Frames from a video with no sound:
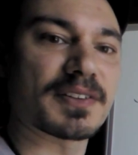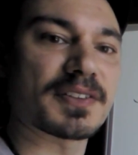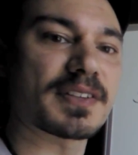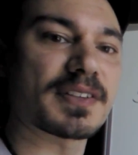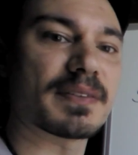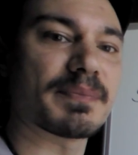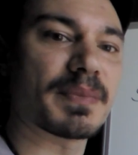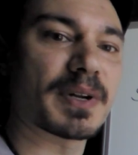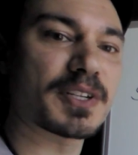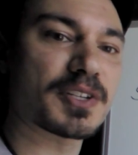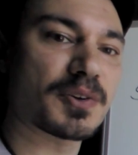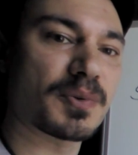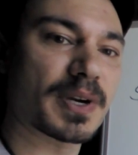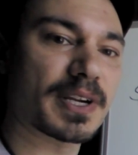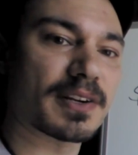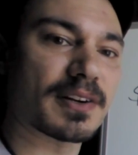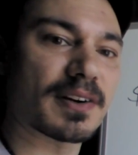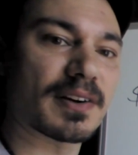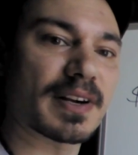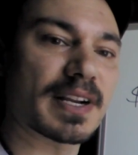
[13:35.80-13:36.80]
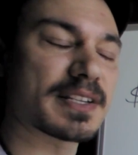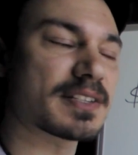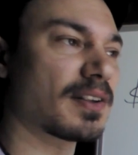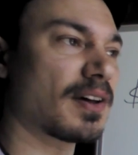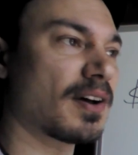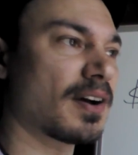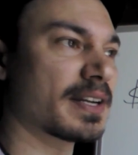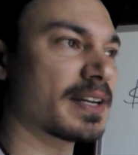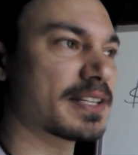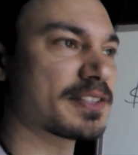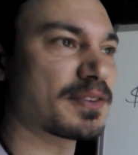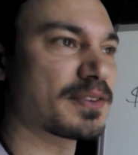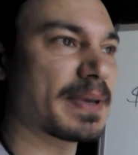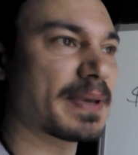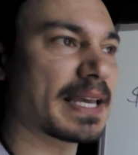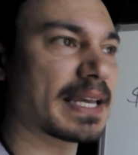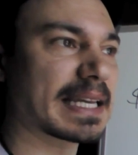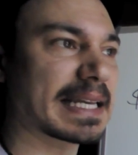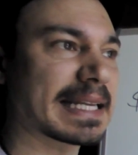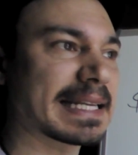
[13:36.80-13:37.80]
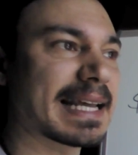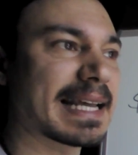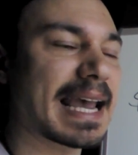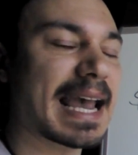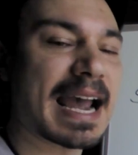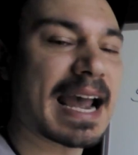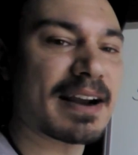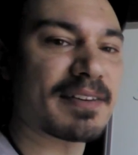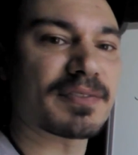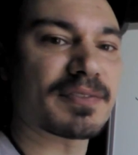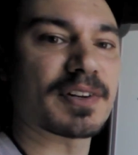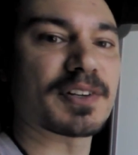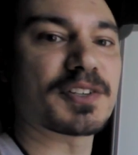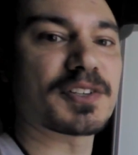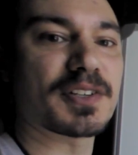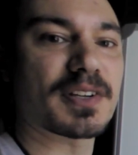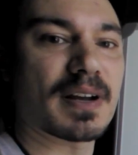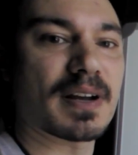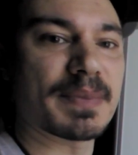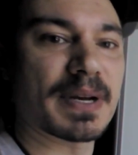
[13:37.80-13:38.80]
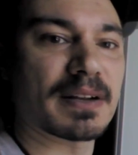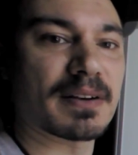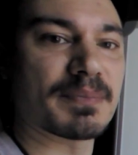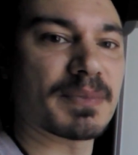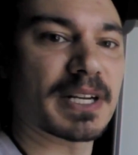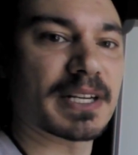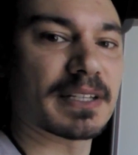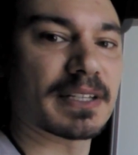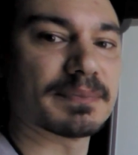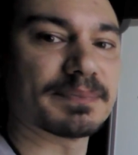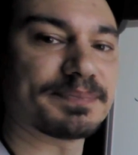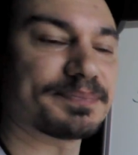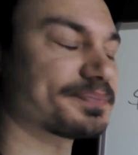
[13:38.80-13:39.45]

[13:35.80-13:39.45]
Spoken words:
much quicker as long as you make an average amount of money.